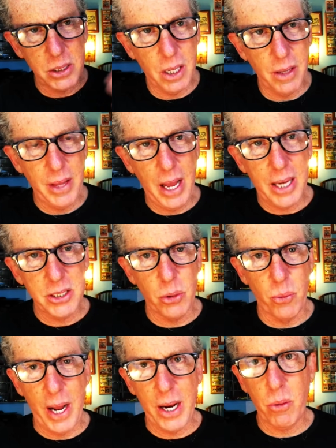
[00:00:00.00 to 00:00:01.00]
They actually
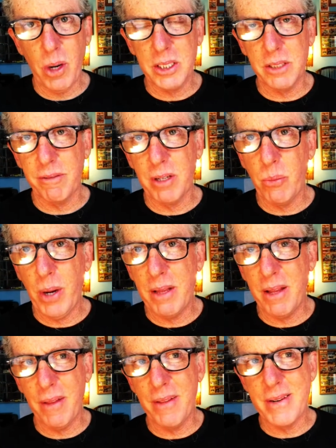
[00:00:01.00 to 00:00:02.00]
ran across the freeway
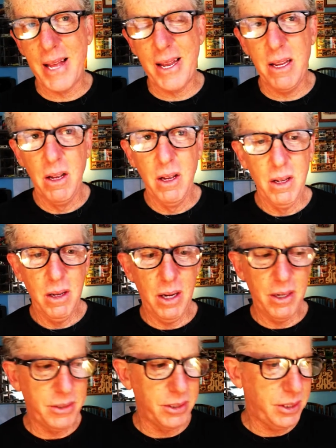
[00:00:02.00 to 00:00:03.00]
the other day
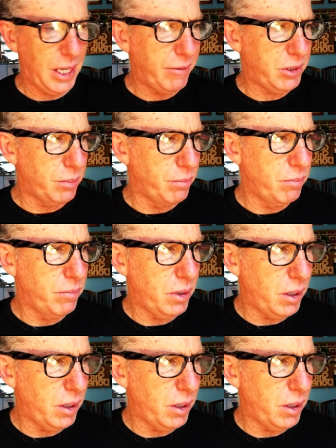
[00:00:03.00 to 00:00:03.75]
to save some.